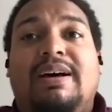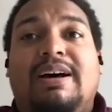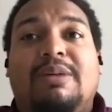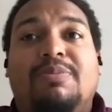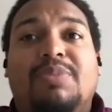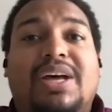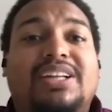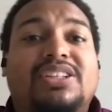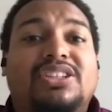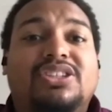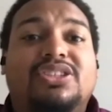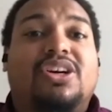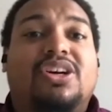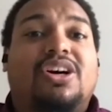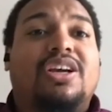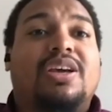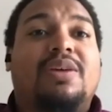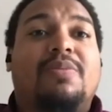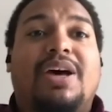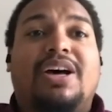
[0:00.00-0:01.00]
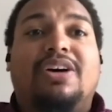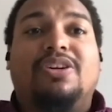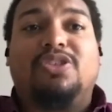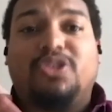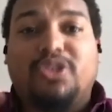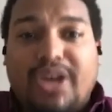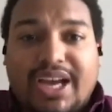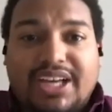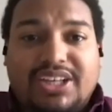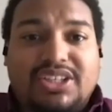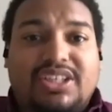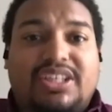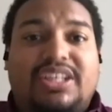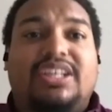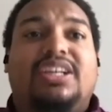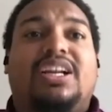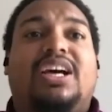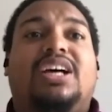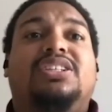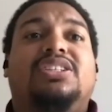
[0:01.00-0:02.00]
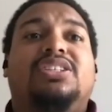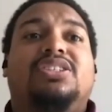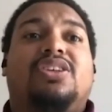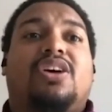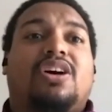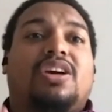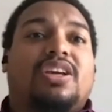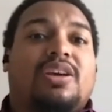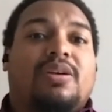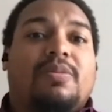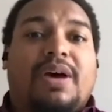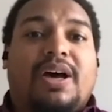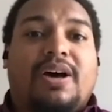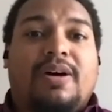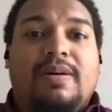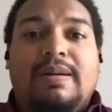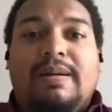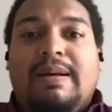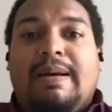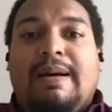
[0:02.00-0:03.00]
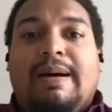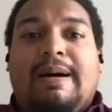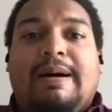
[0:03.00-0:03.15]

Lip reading: not just talking about tragedy, not just talking about